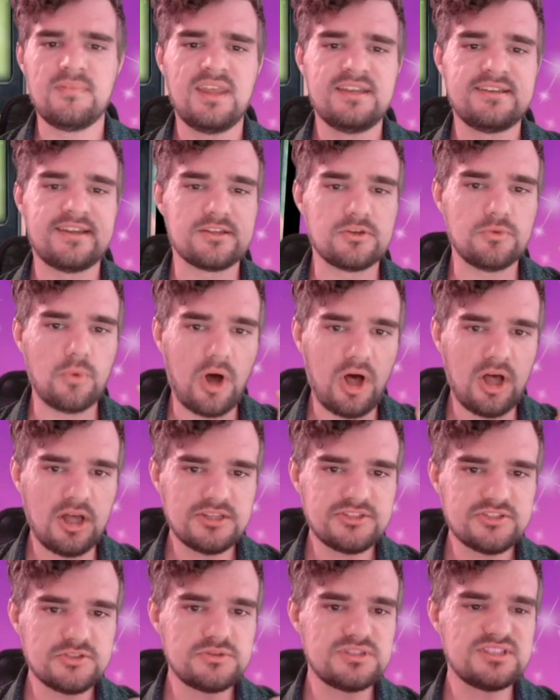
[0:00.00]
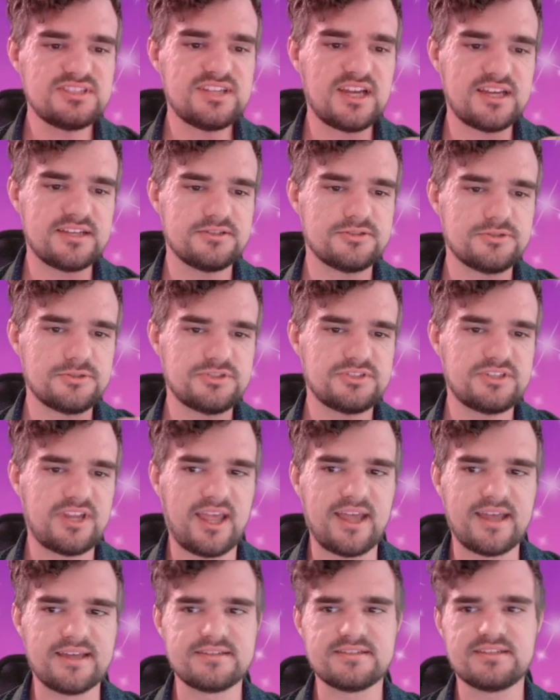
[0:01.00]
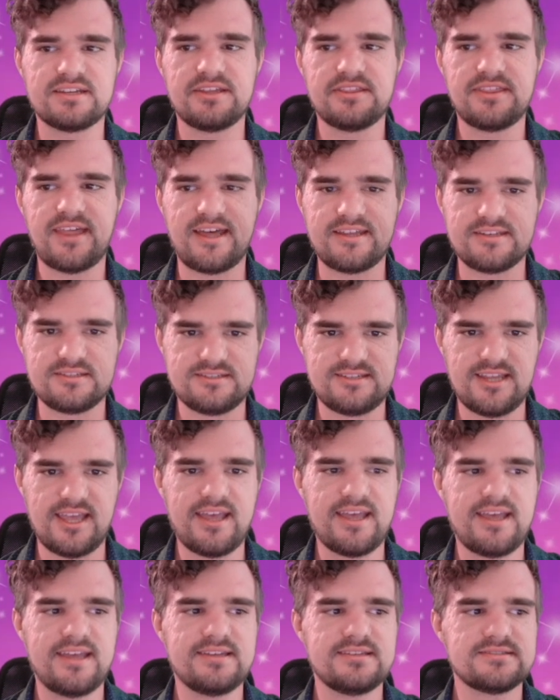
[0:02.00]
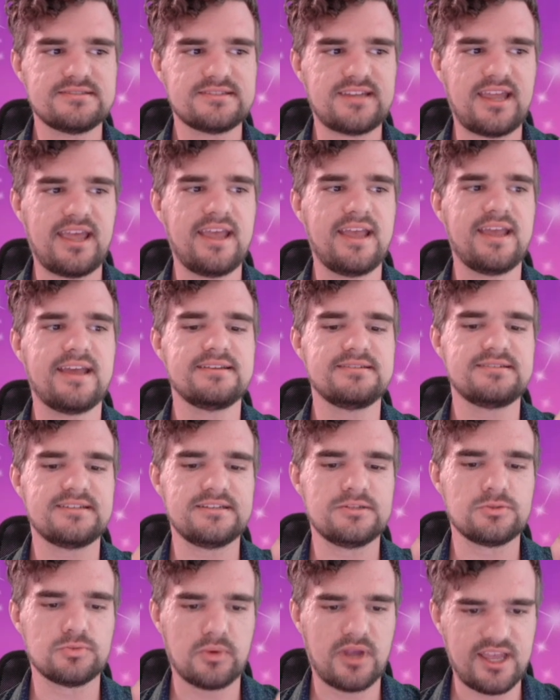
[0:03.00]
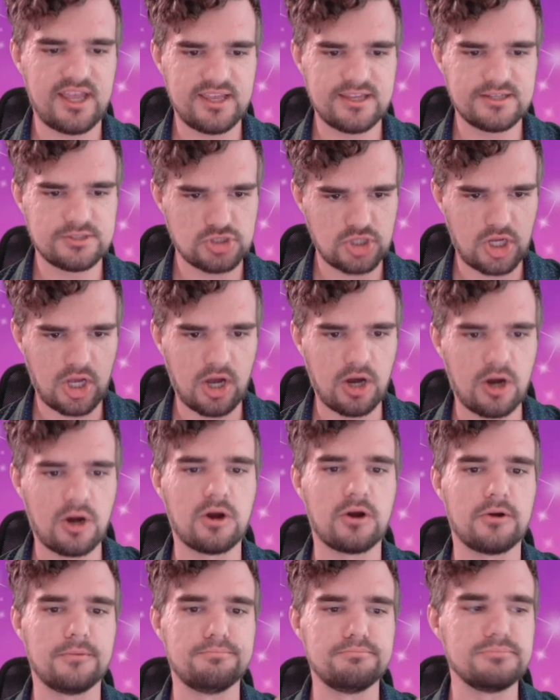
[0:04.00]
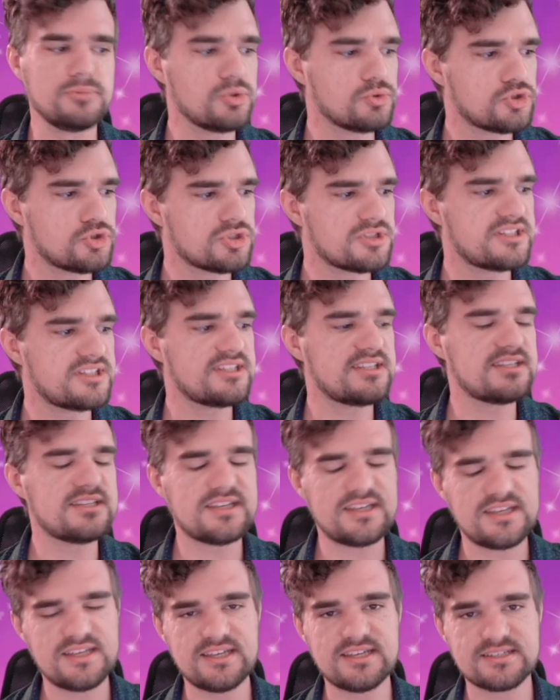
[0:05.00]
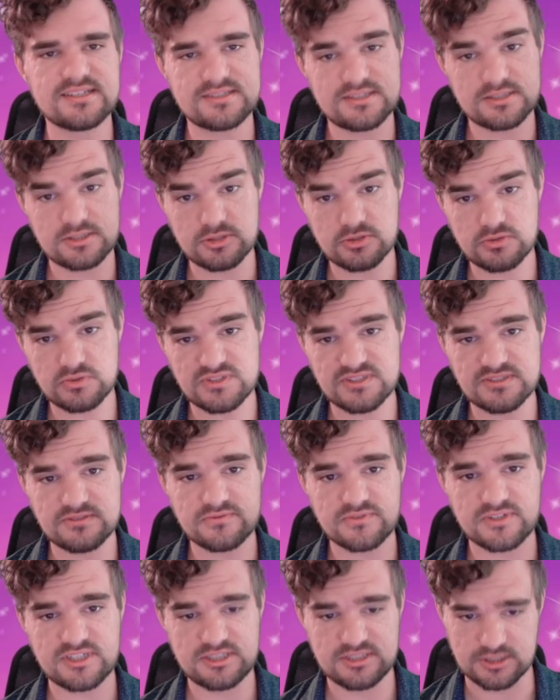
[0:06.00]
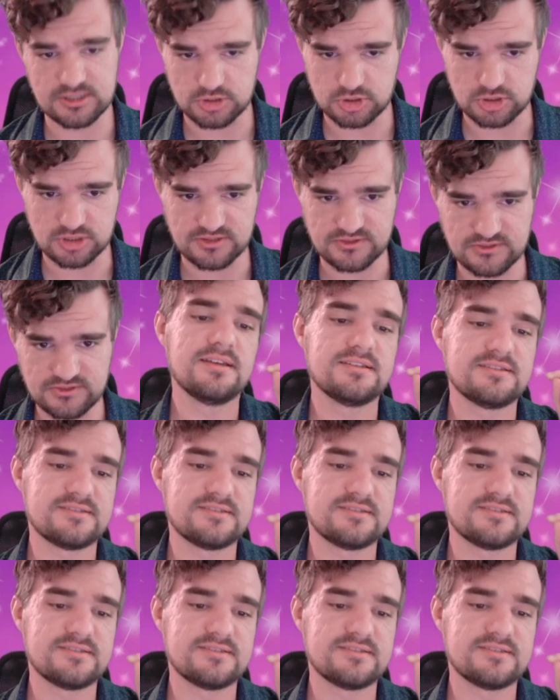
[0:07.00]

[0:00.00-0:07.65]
Now, you also need to understand that Dazed and Enrage are mutually exclusive conditions.